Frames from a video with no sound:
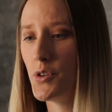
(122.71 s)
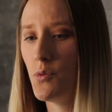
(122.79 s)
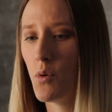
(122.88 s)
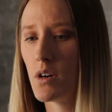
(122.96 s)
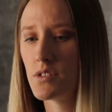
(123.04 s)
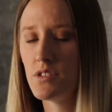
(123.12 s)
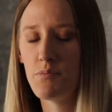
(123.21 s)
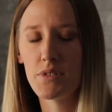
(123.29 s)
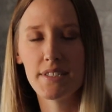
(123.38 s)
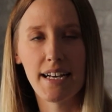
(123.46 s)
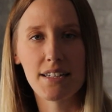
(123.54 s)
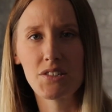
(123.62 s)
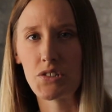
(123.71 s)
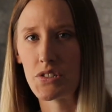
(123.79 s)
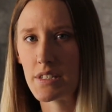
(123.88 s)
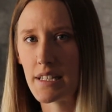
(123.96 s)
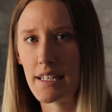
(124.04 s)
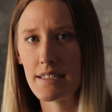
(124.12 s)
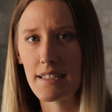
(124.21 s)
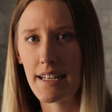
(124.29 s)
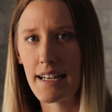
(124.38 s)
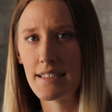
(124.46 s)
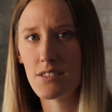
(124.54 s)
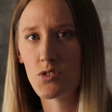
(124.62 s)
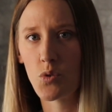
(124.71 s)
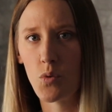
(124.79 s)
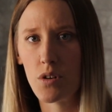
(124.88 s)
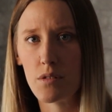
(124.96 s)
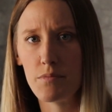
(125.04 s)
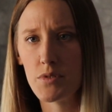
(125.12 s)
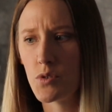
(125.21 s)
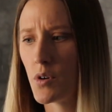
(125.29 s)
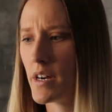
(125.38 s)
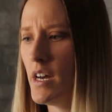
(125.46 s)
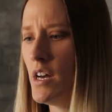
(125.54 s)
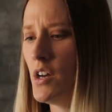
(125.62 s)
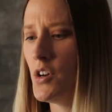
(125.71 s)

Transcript: you want to protect certain things against storms, or